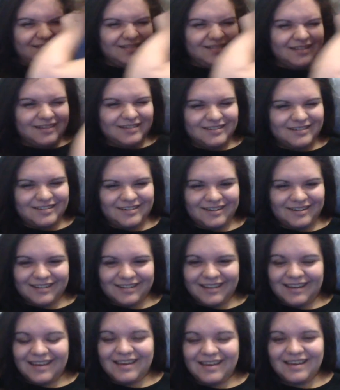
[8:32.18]
Nice,
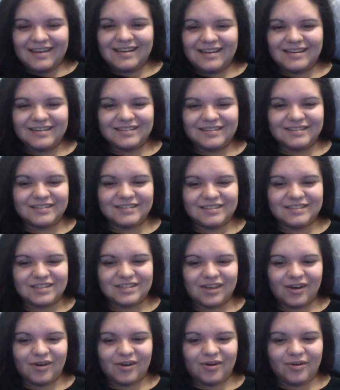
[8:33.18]
Charlie.
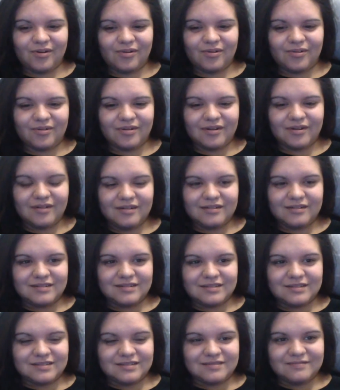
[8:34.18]
So
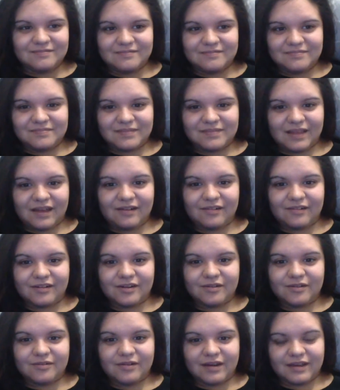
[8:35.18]
I don't
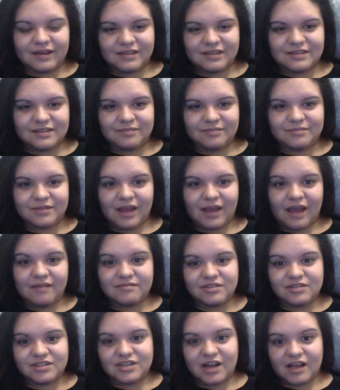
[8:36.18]
know. I guess
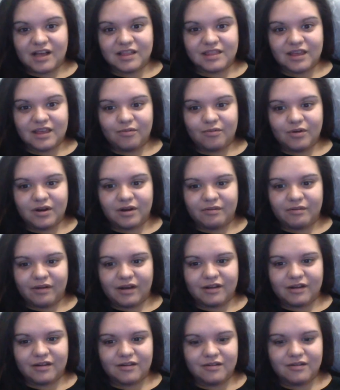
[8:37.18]
I'm just not that worried
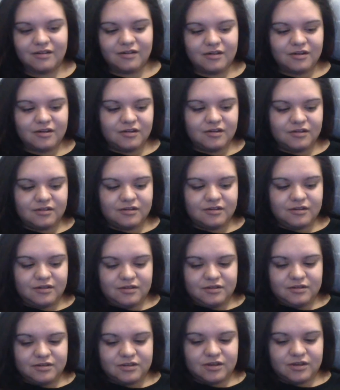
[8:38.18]
about it.
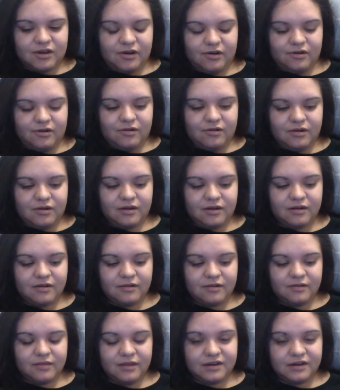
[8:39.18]
So
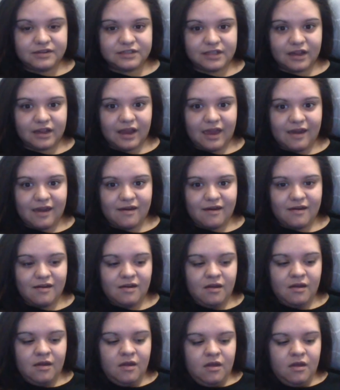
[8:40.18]
there's that.